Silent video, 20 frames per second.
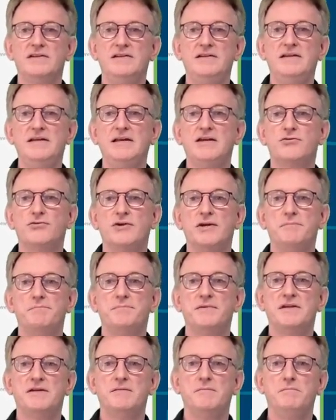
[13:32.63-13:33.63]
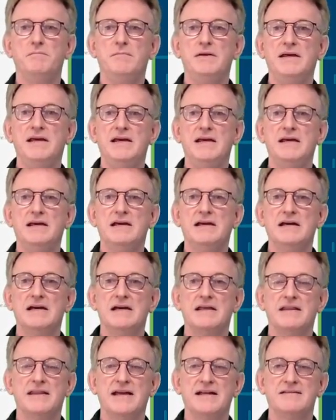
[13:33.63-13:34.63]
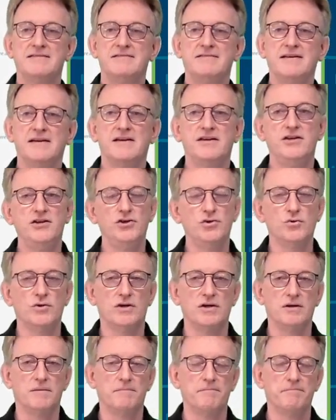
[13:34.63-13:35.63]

decrypt me that secure